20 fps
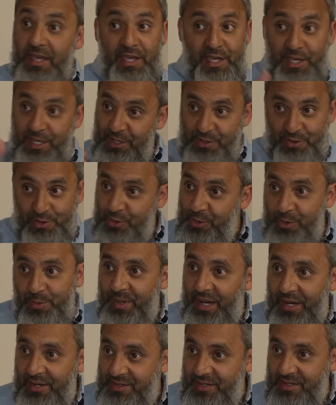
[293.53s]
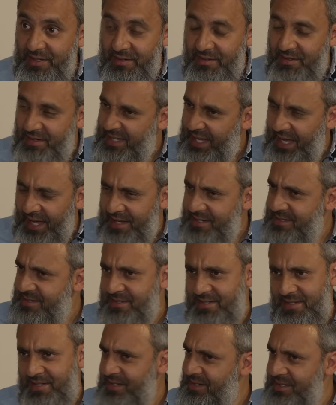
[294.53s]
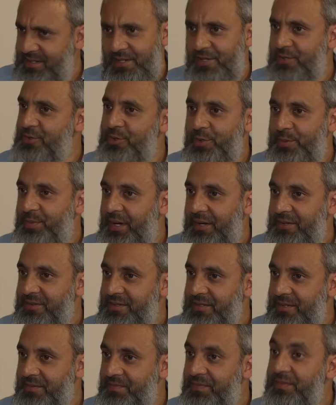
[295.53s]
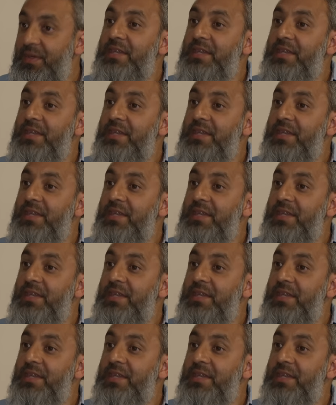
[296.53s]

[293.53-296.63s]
He knew about it, guaranteed he knew about it,